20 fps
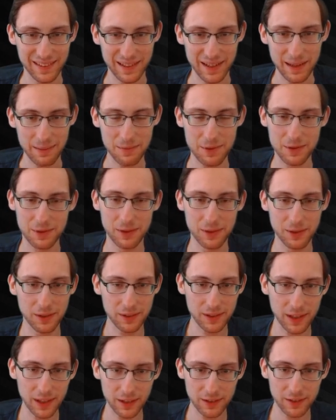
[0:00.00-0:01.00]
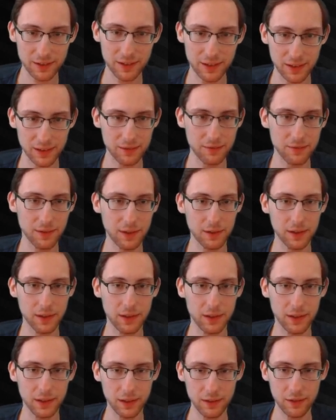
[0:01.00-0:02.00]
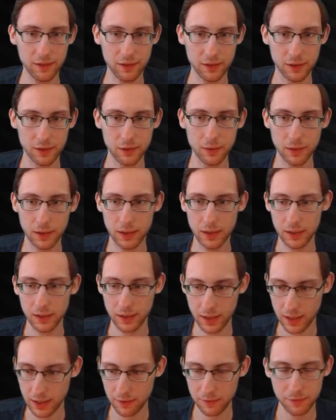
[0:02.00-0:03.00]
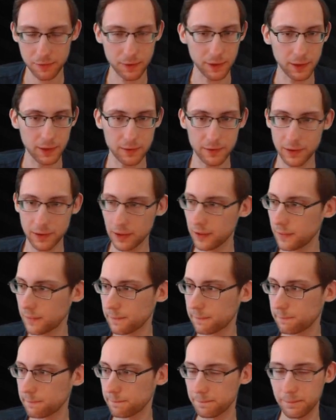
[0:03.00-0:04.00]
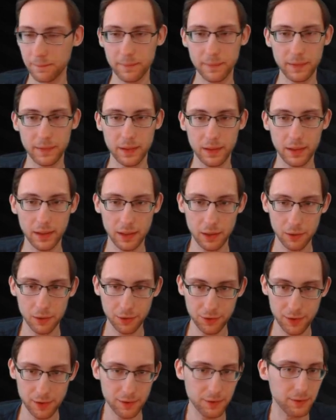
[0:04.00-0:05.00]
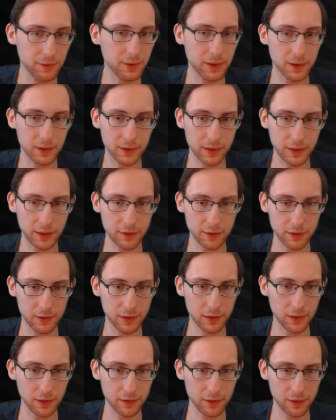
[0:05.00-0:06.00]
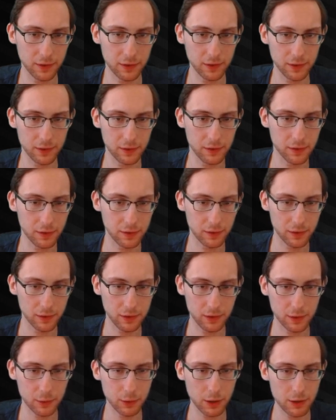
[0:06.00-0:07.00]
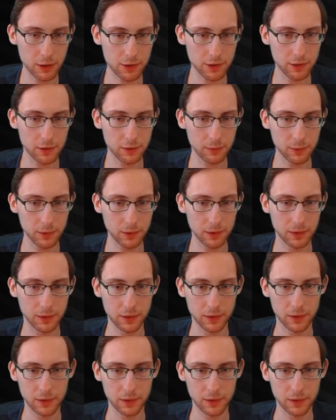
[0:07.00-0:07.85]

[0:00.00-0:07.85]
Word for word: I'm sure you tested it very slowly and carefully, right? Yeah, how is the new car actually? That's a good, it's a good question as well.